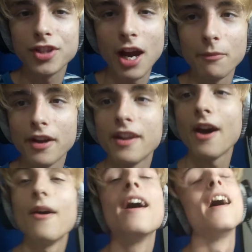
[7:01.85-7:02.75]
time right
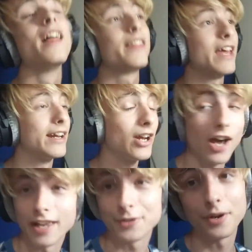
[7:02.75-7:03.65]
now. Thank
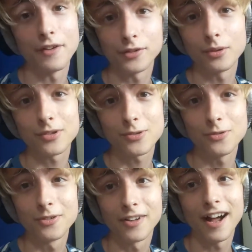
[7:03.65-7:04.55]
God I don't have to go to
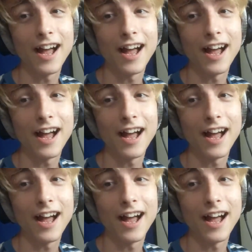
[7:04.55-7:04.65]
school.